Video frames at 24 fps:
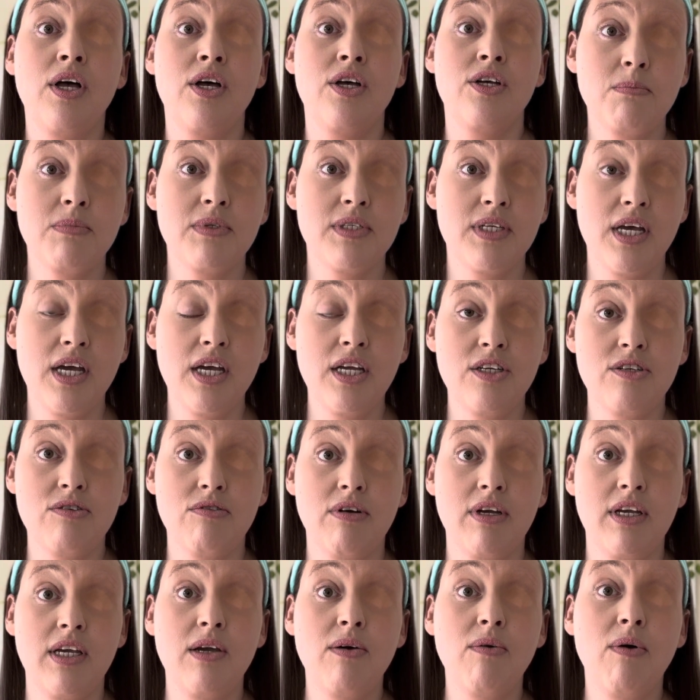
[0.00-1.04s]

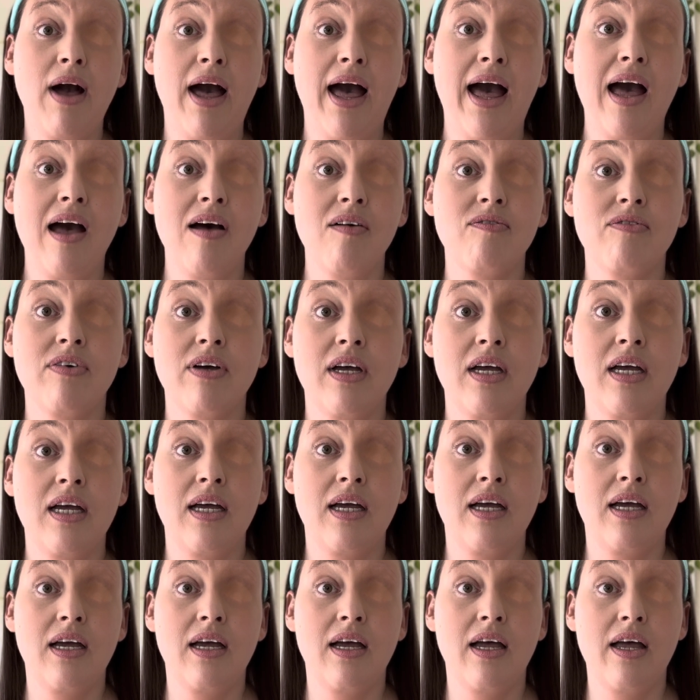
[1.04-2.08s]
surgery, you have
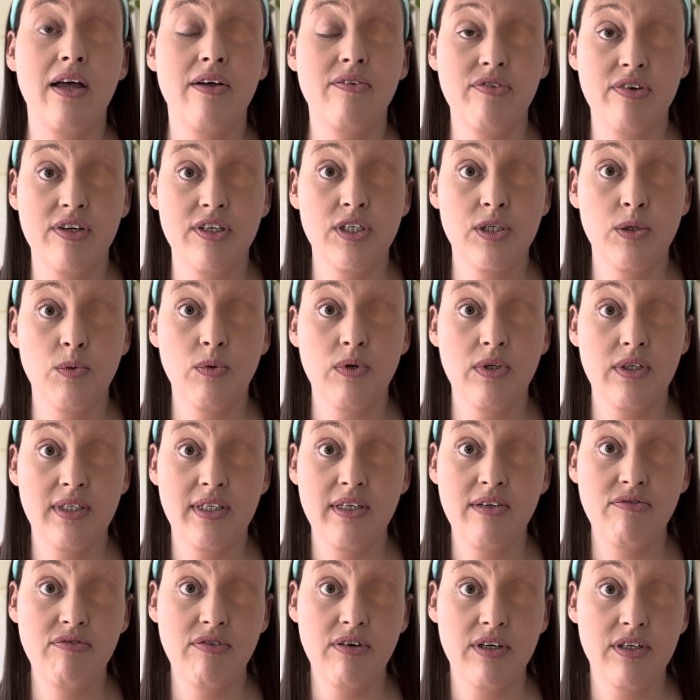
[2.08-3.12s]
a visual
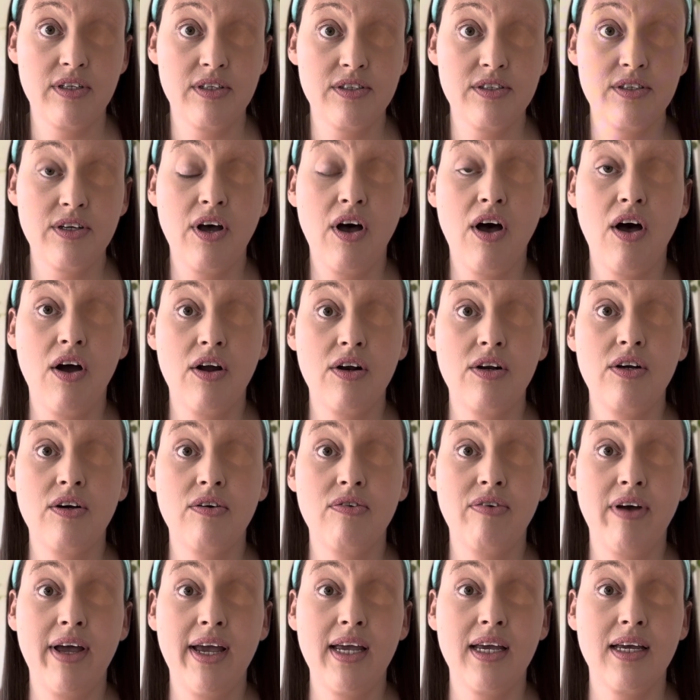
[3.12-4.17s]
difference on your
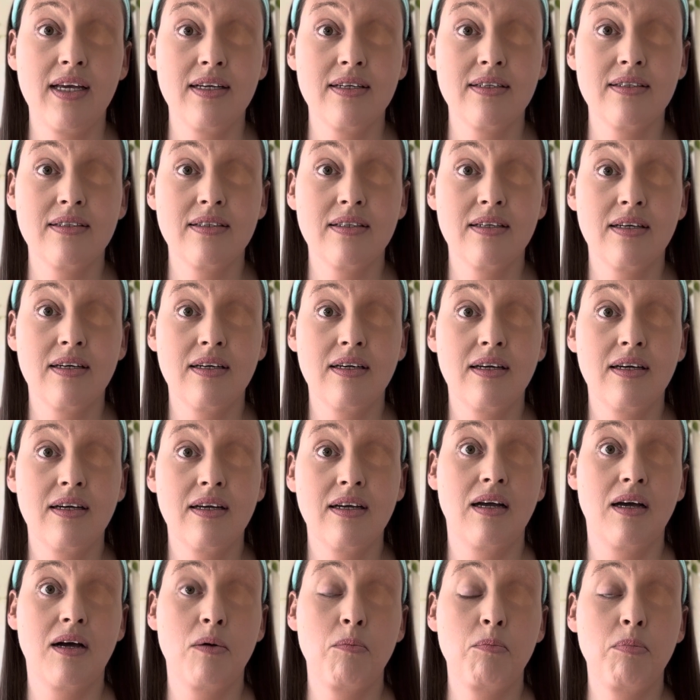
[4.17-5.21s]
face.
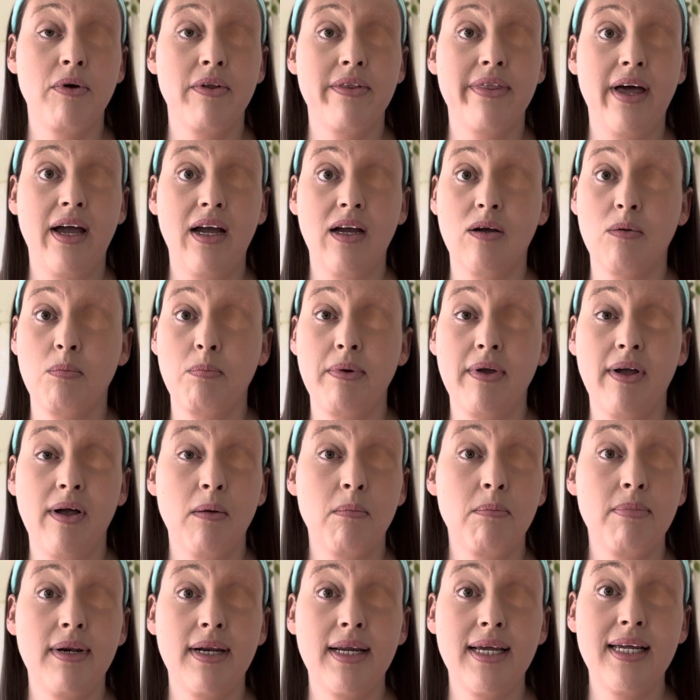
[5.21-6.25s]
But that could be
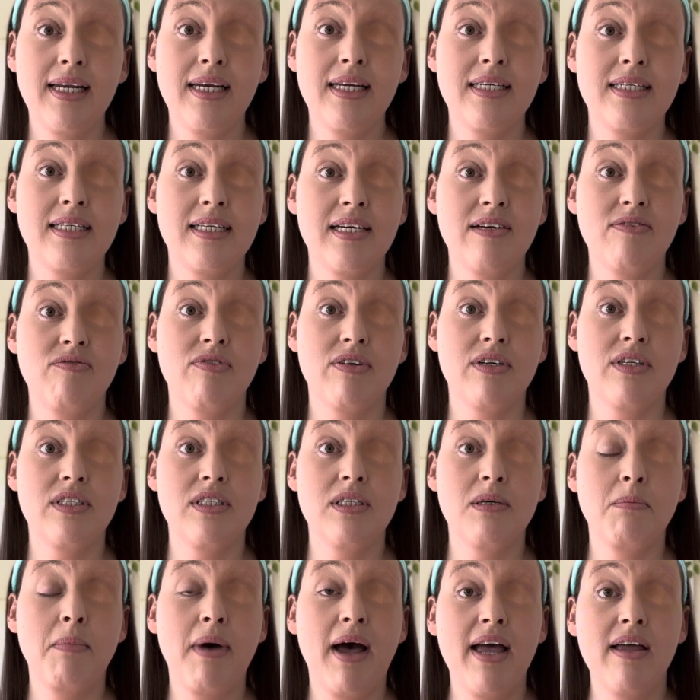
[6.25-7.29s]
completely different to
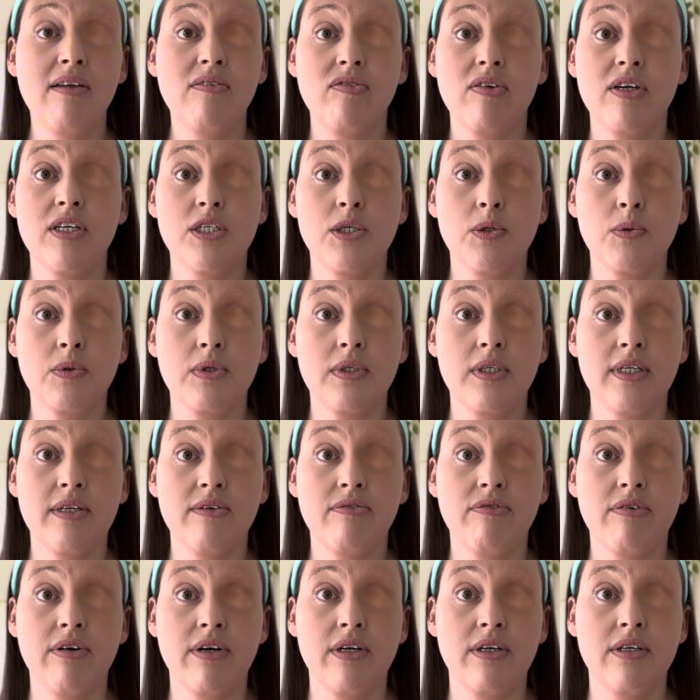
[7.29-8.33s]
my visual
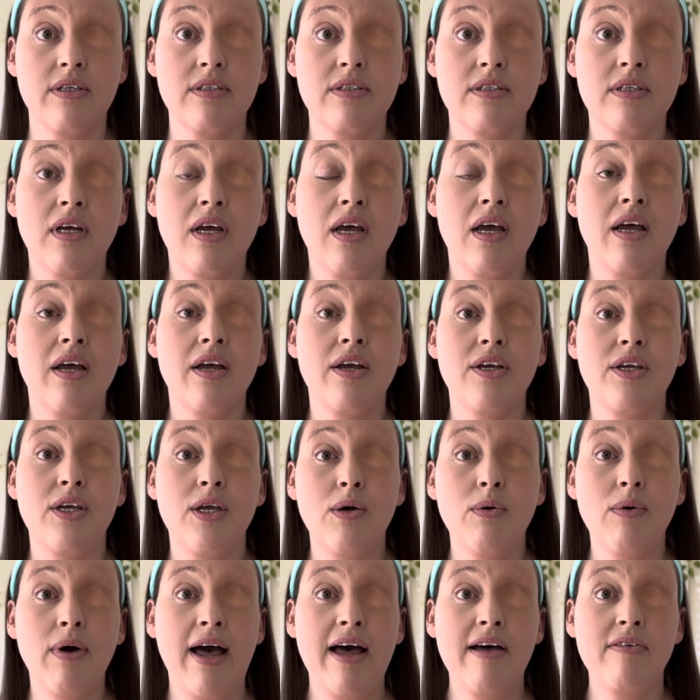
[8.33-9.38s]
difference.
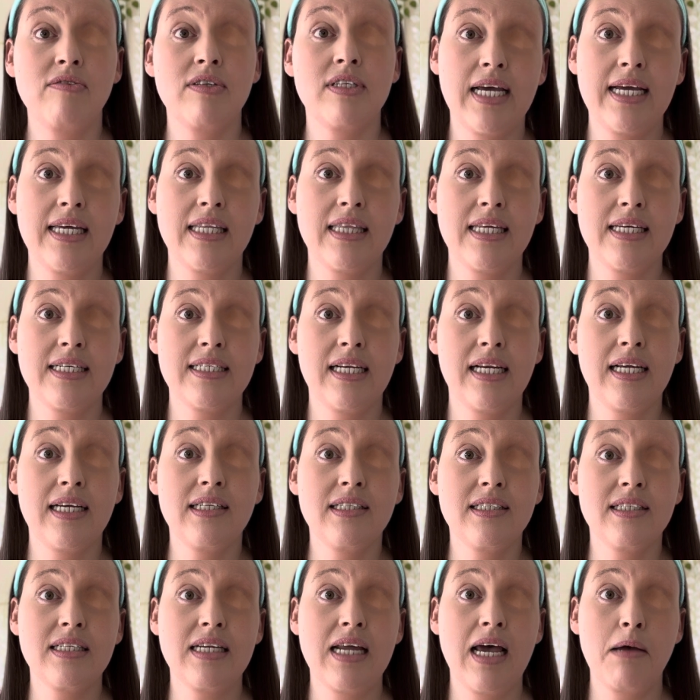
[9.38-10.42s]
You have to take these little
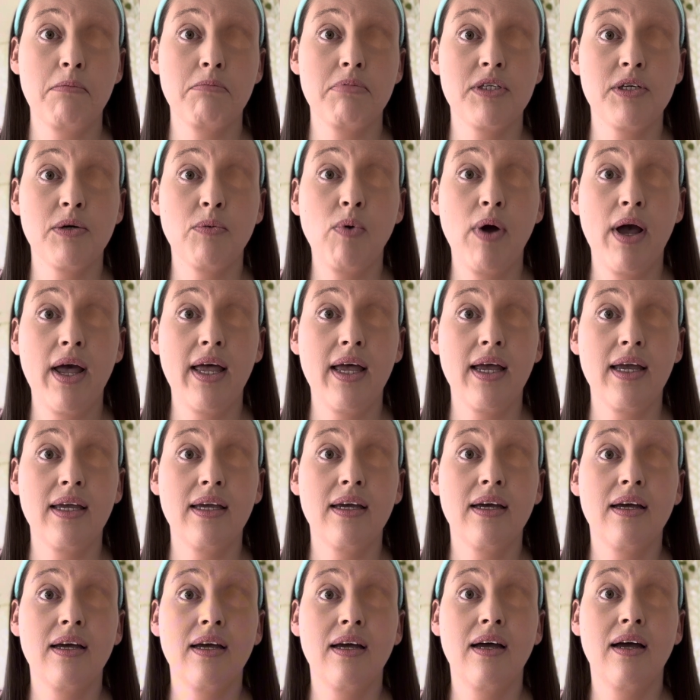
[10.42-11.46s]
steps
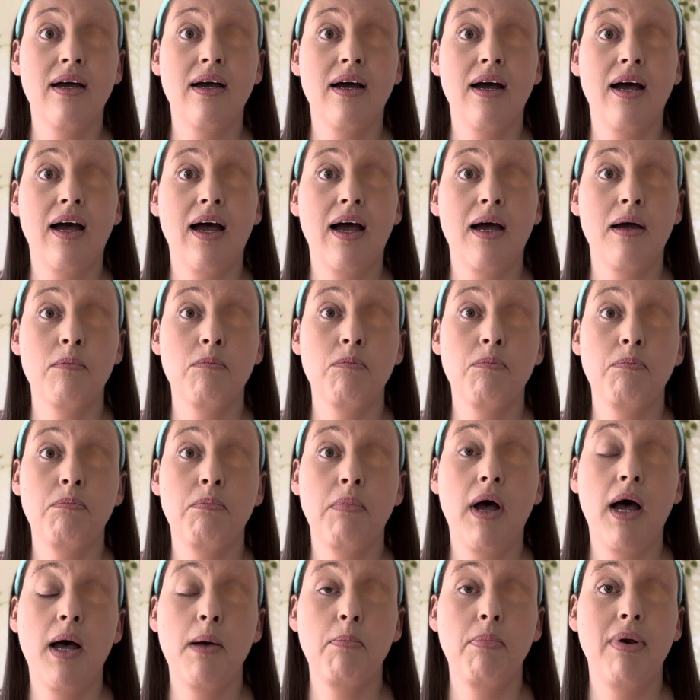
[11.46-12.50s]
away and
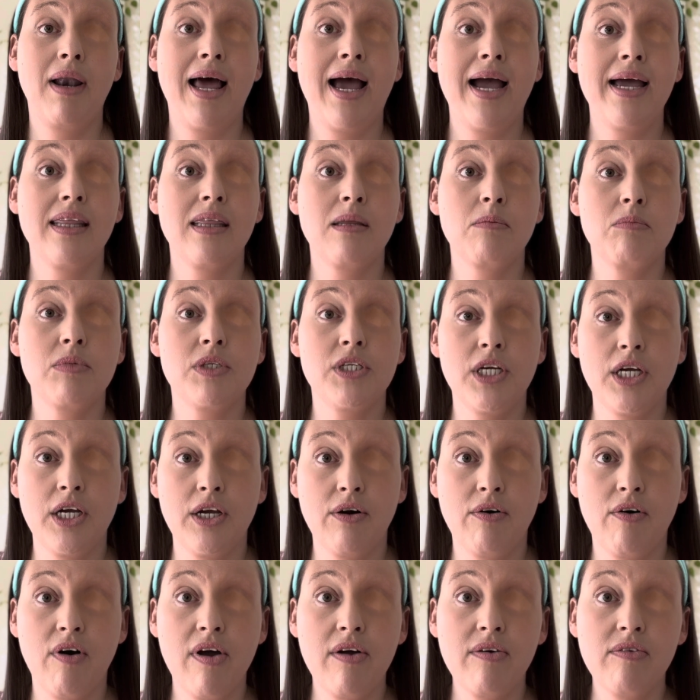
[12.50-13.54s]
apply them to
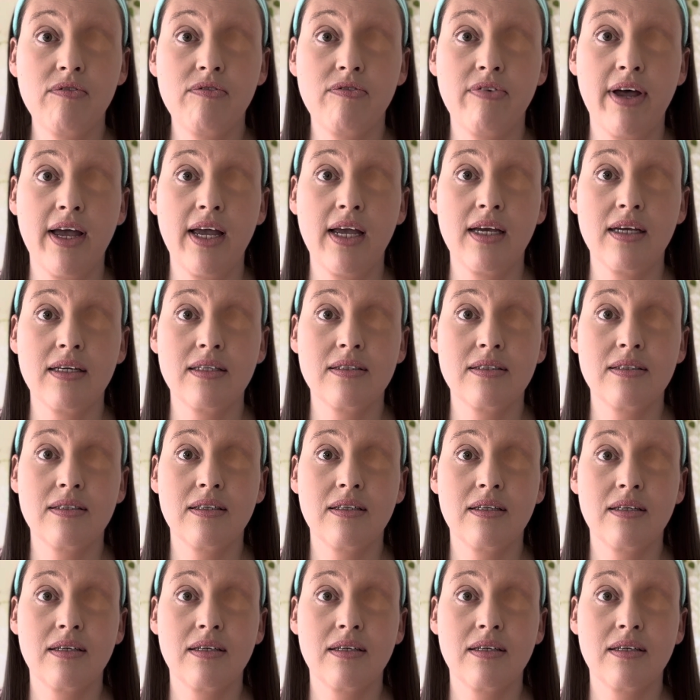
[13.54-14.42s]
your own face